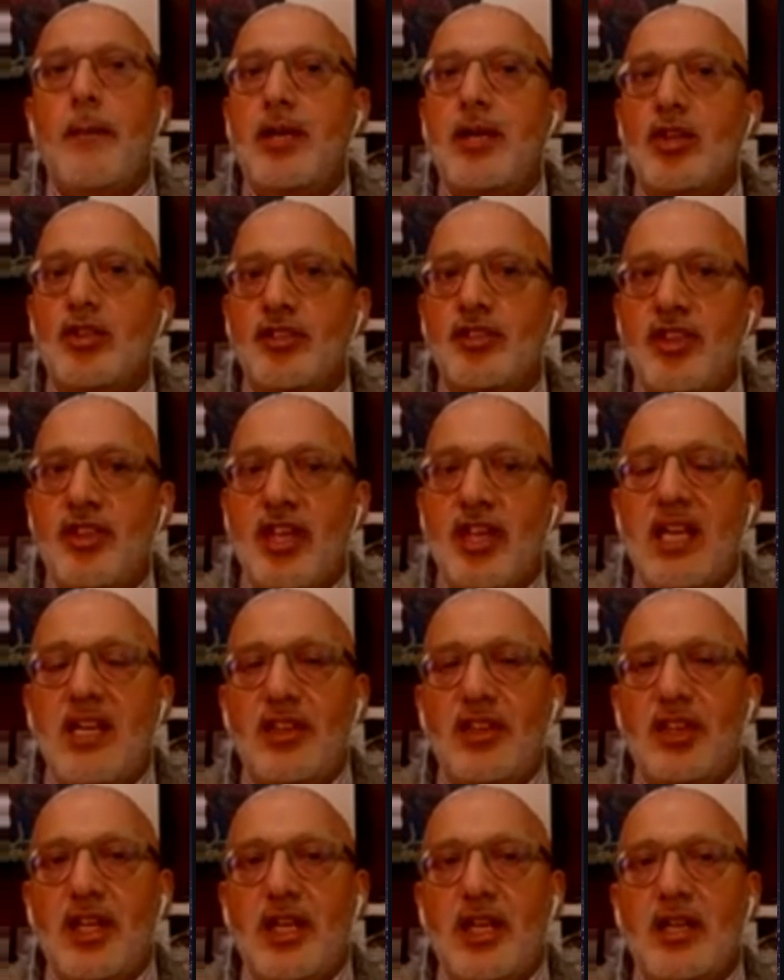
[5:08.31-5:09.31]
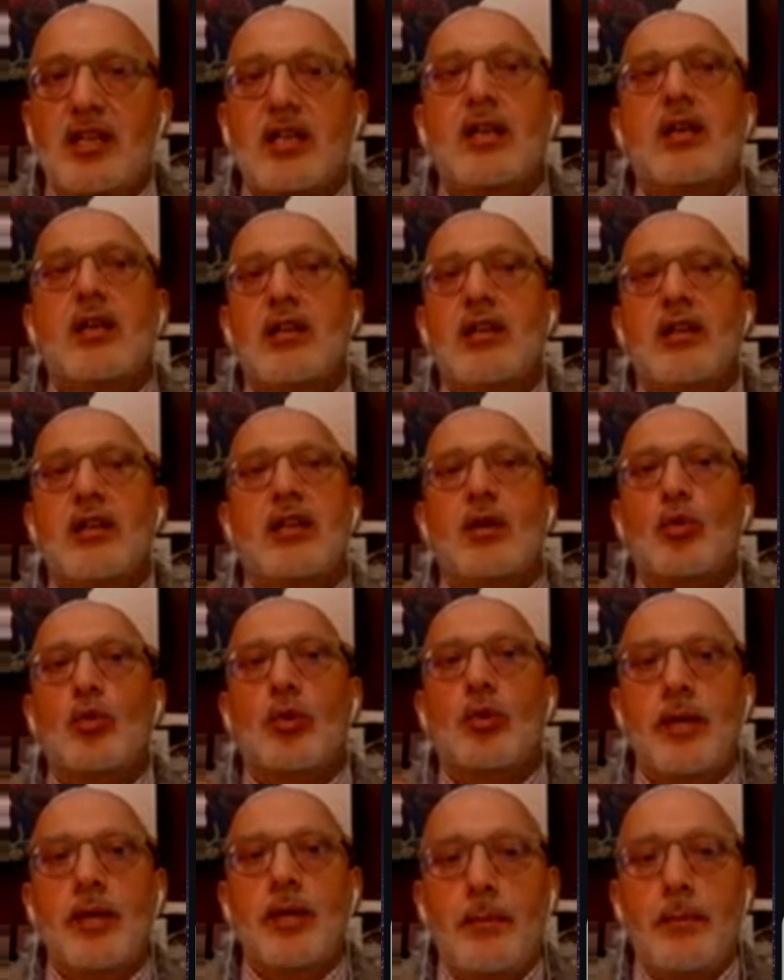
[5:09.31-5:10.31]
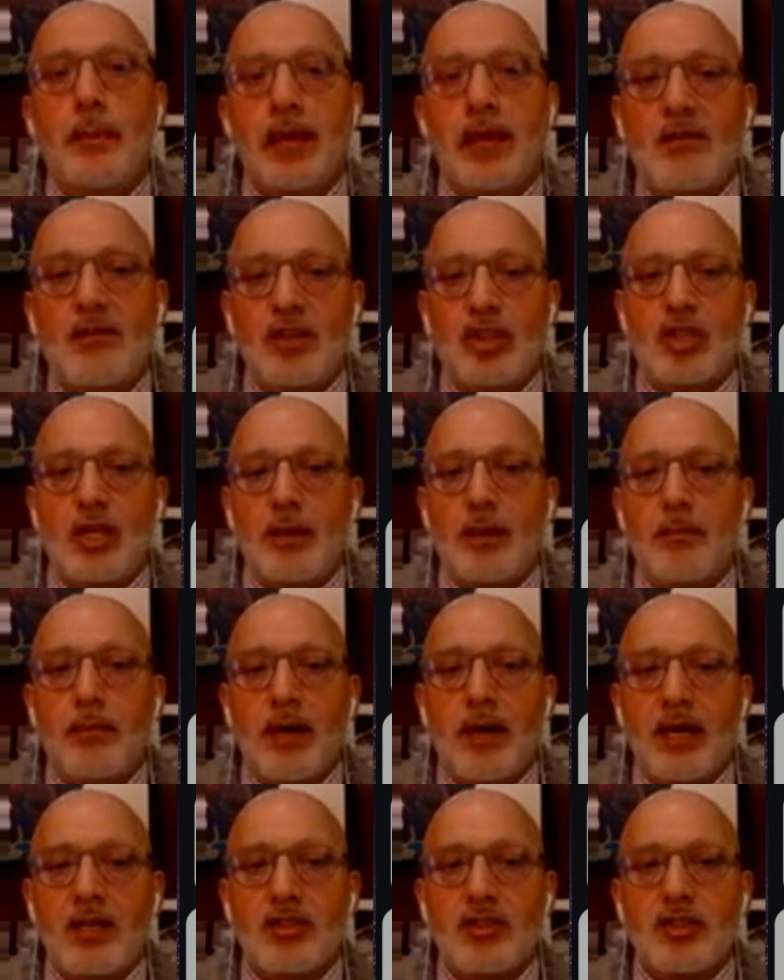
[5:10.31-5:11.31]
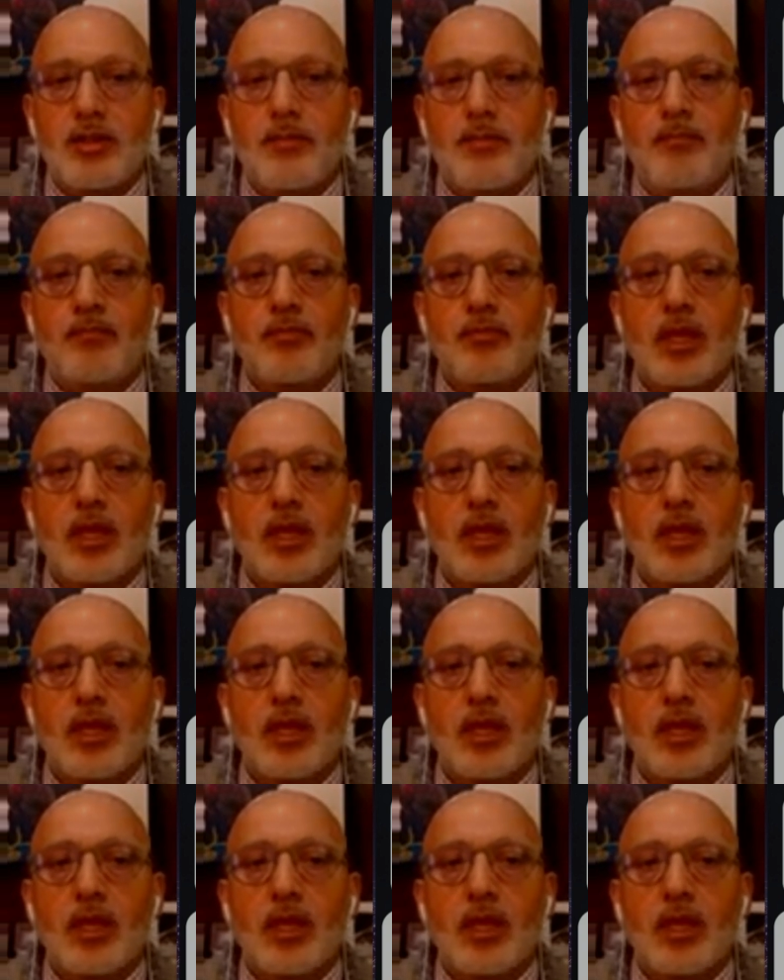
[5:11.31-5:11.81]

because they think that there will be a beneficial impact.